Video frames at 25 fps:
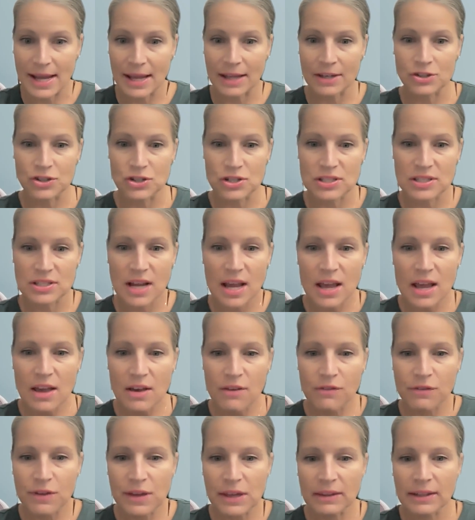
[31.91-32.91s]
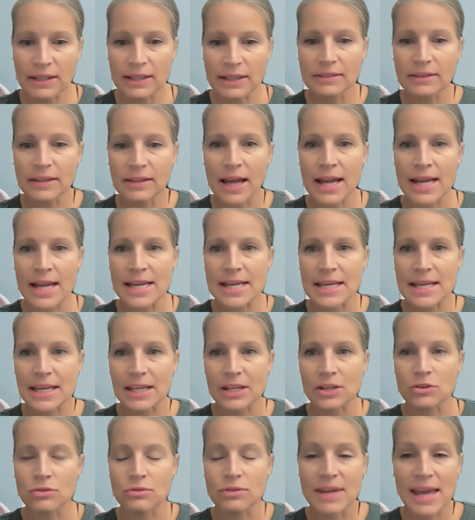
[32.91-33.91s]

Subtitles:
And just feeling like you